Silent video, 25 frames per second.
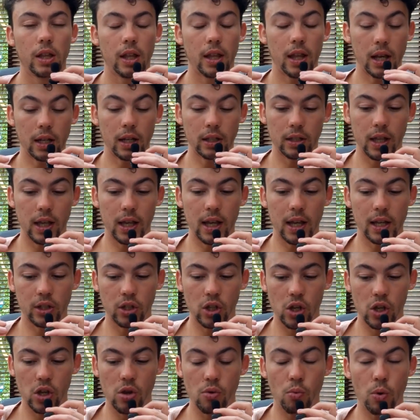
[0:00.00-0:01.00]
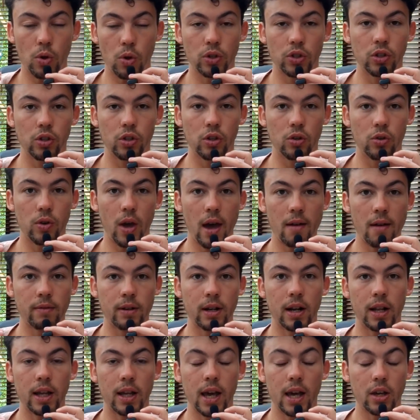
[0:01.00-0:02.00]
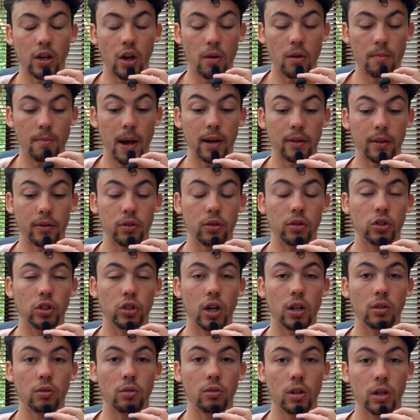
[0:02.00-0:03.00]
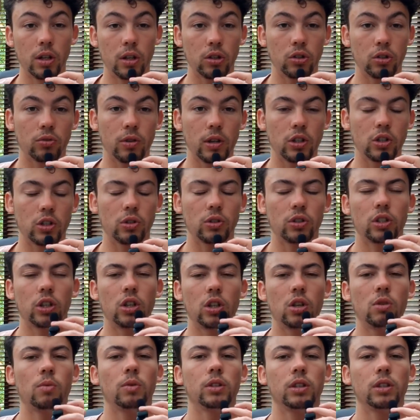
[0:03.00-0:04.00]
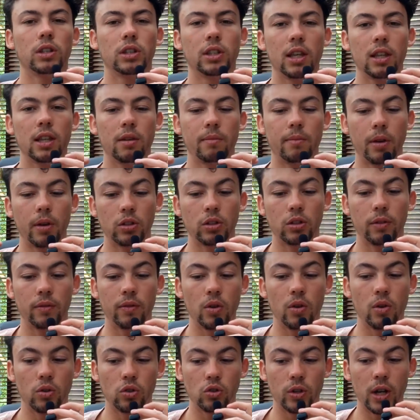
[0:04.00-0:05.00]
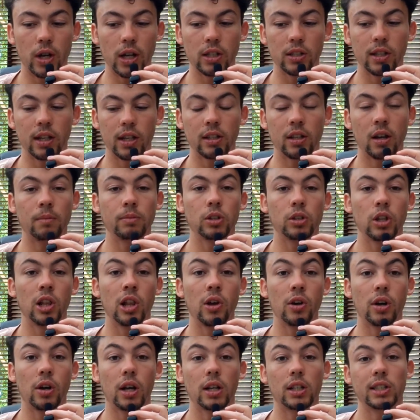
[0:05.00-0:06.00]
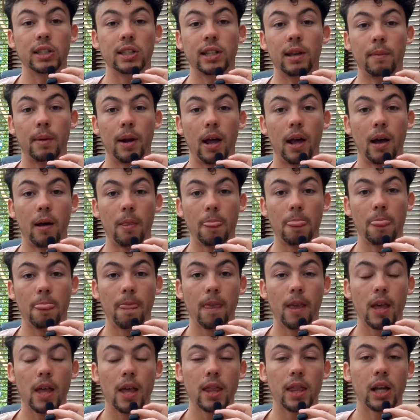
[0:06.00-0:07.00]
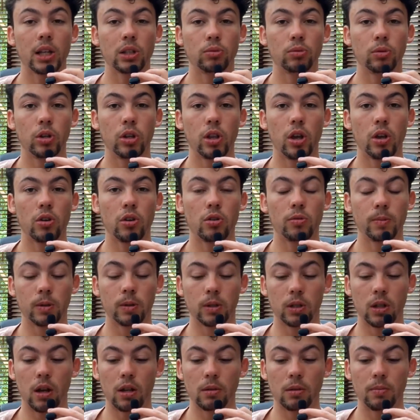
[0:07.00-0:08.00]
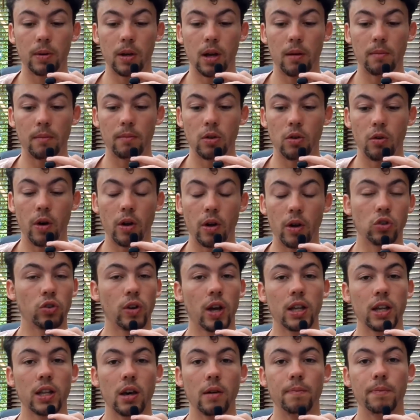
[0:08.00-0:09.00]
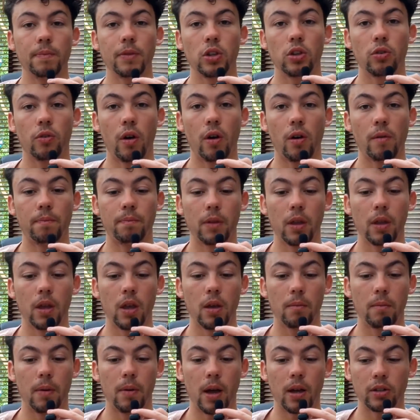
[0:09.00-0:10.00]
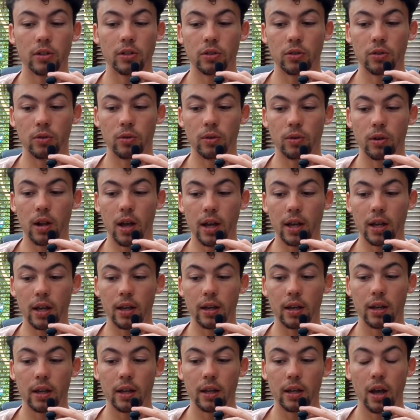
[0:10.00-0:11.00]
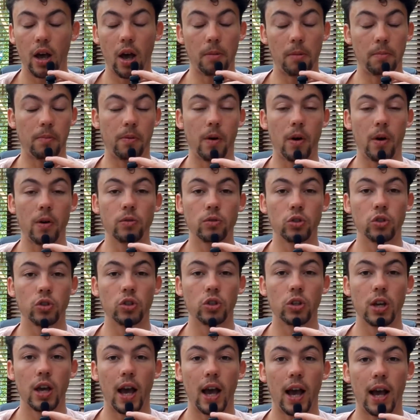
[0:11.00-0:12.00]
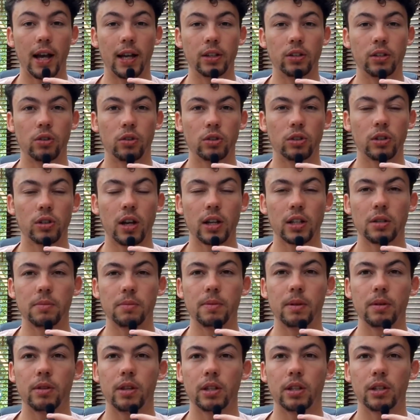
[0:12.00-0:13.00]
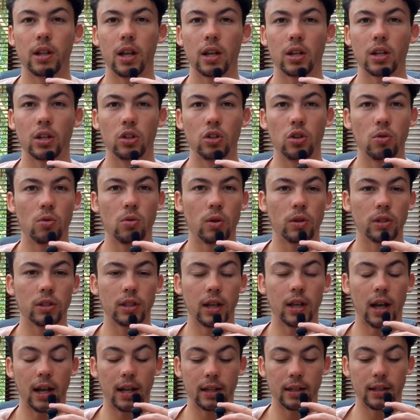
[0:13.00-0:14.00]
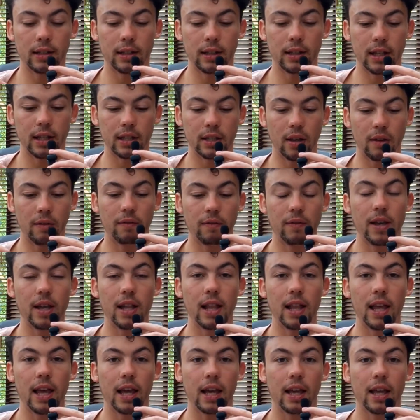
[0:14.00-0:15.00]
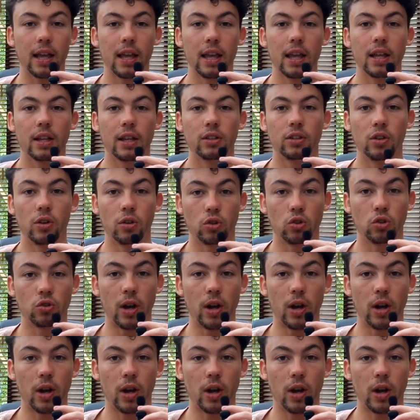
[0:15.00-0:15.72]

The next thing is that you want to, every now and again, go back through your journal, look at the screenshots, and you want to see that most of your trade setups look similar. That's when you know you're starting to become your own trader, your own personal approach, and you're starting to build this nuance and this feeling to your